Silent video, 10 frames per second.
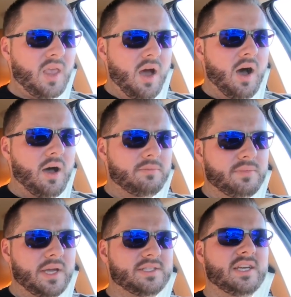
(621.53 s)

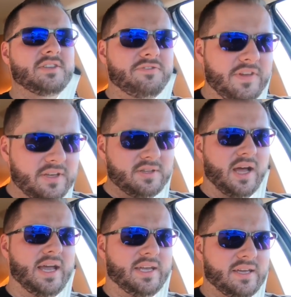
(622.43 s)
It does feel
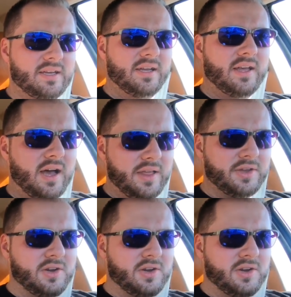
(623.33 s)
like the